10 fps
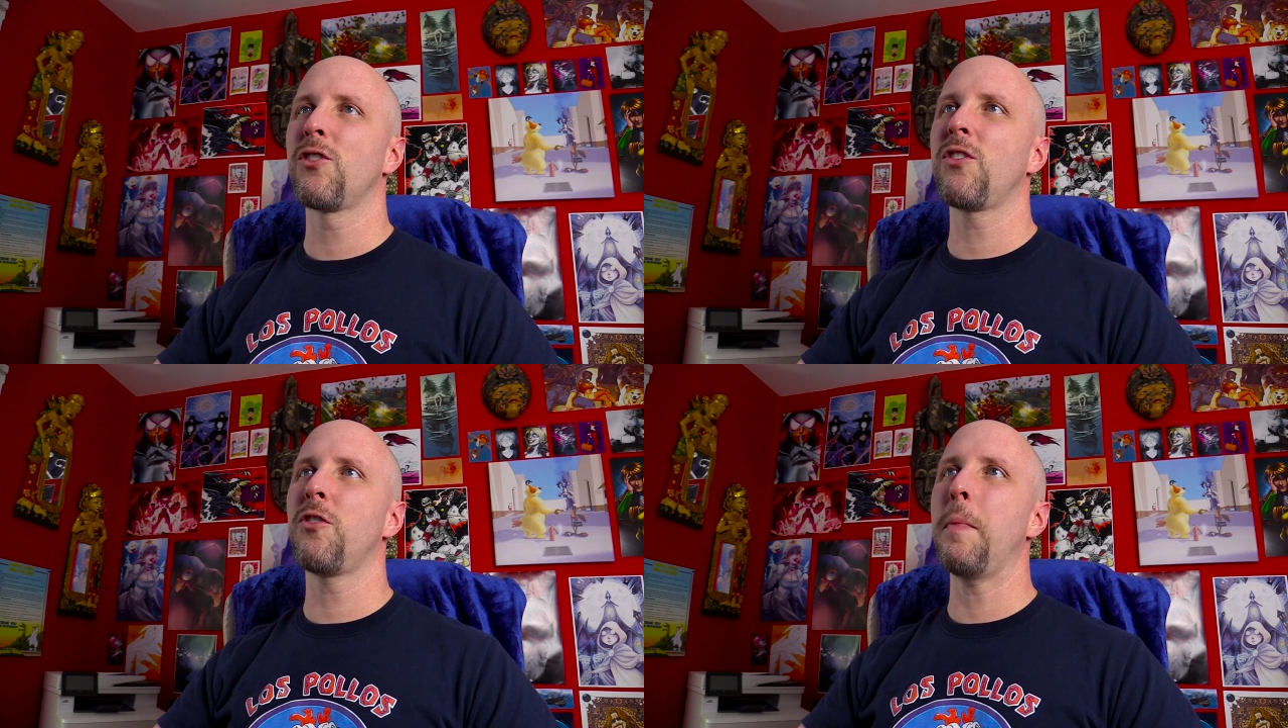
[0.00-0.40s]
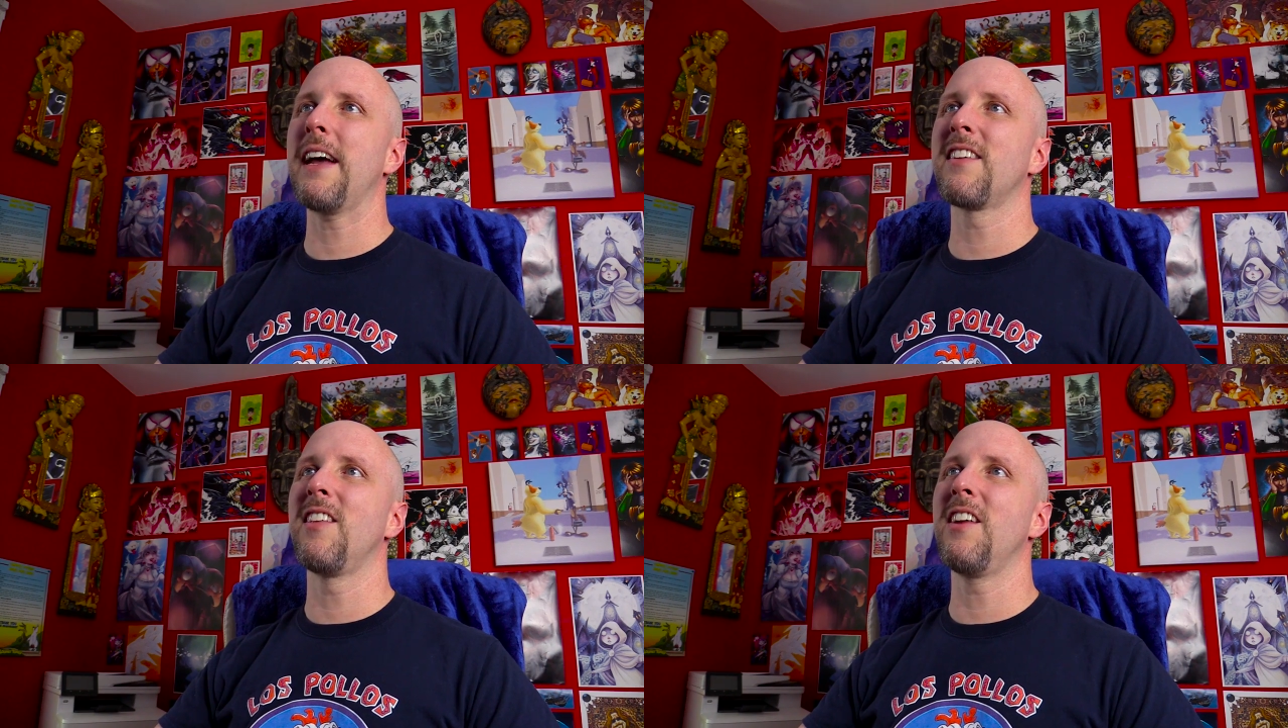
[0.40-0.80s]
So this is
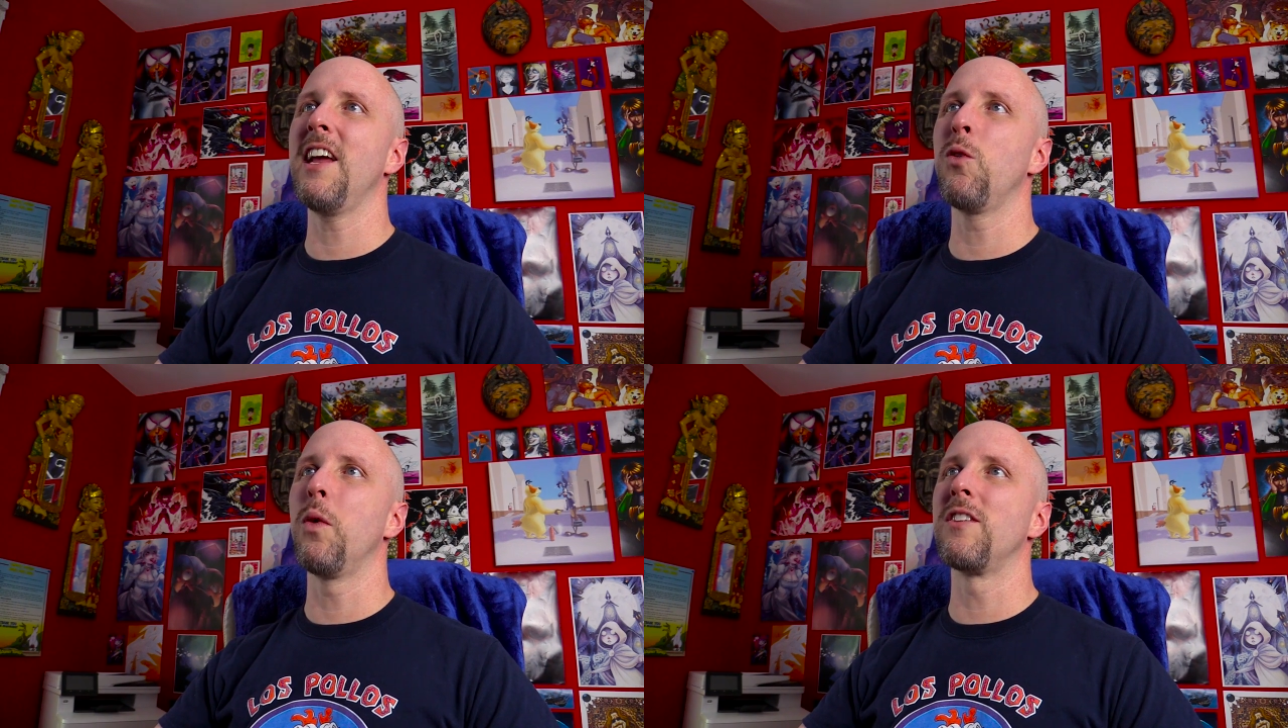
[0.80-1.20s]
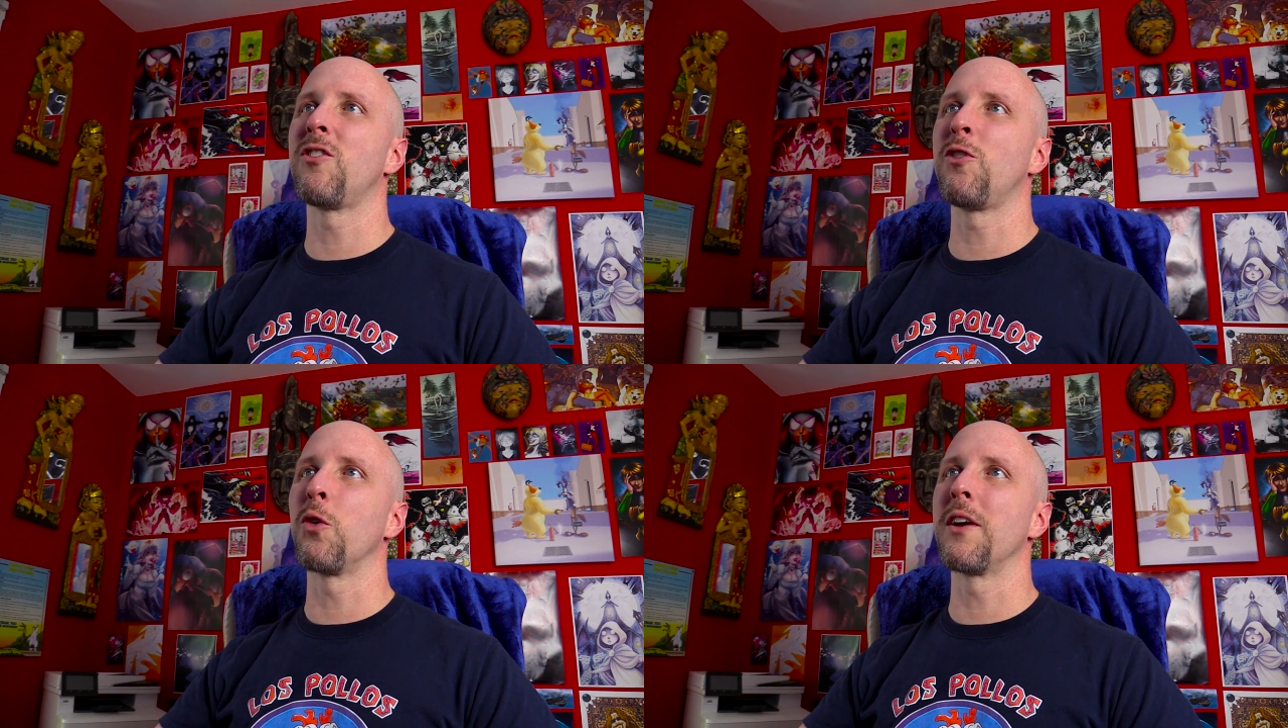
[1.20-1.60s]
back in the day when
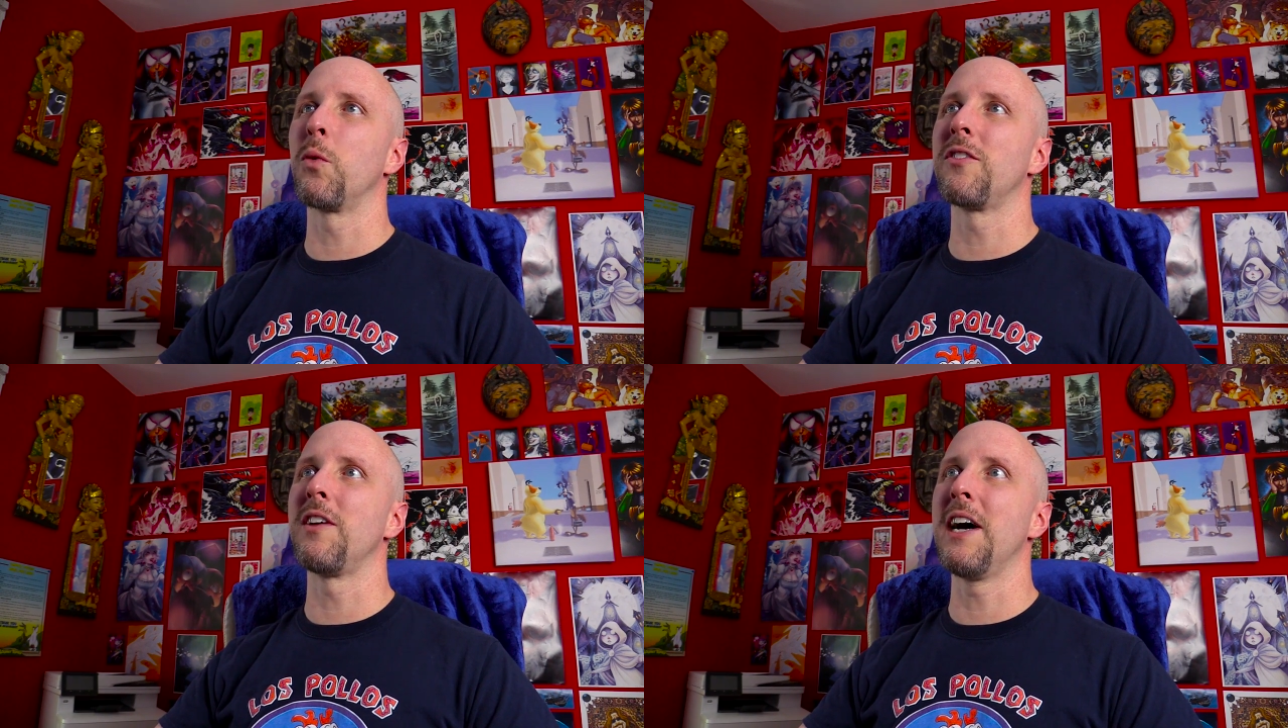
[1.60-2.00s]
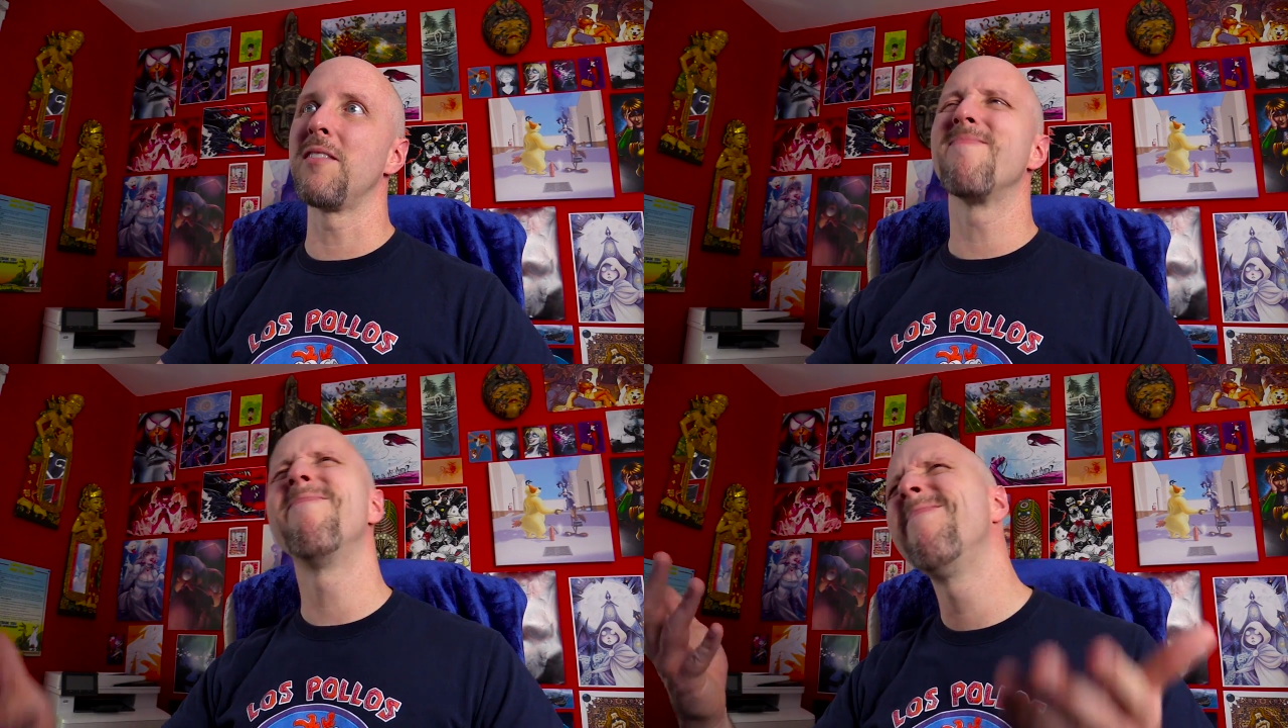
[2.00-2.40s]
story was
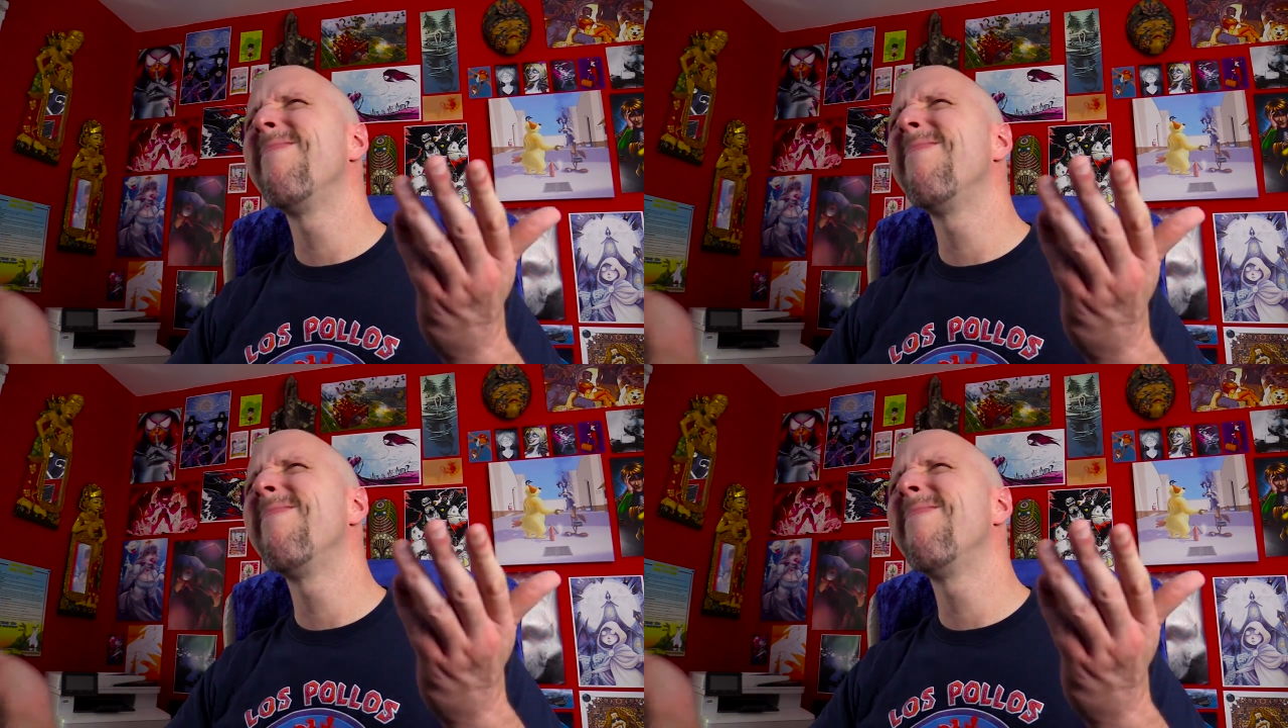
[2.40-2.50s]
not